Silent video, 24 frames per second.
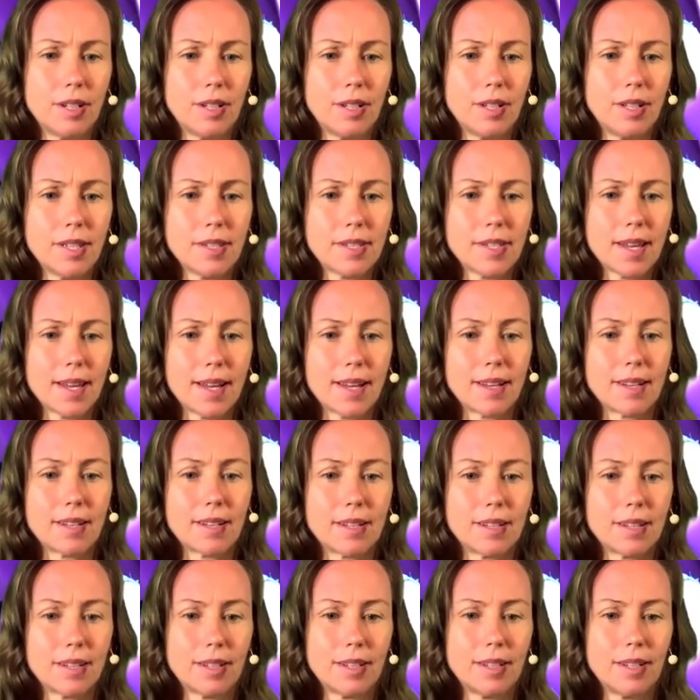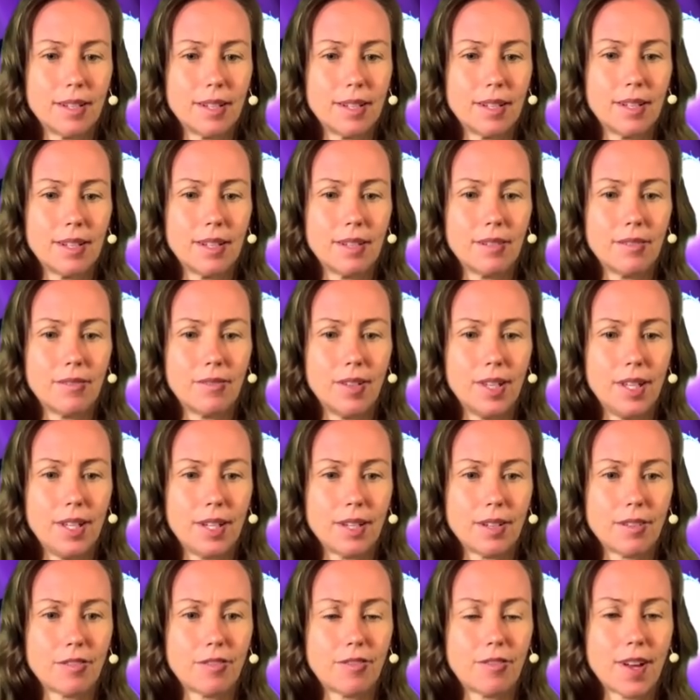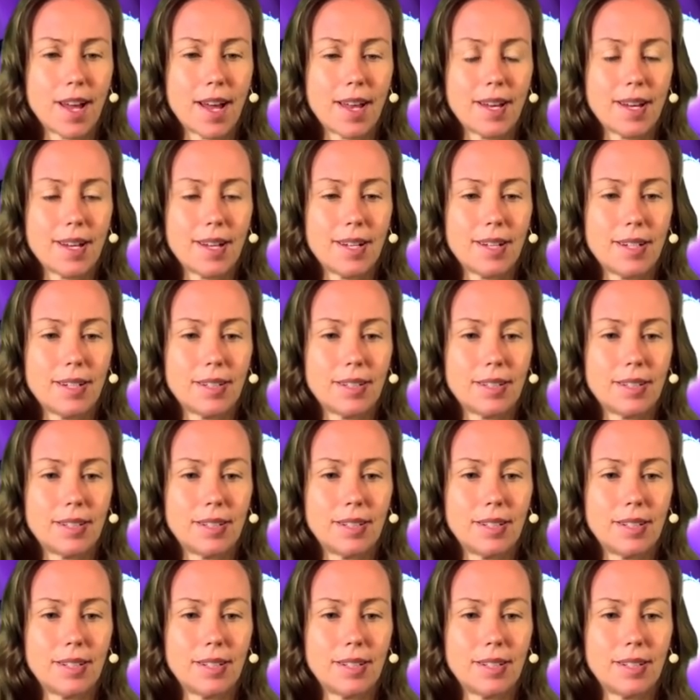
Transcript: Is there? Vegan feta.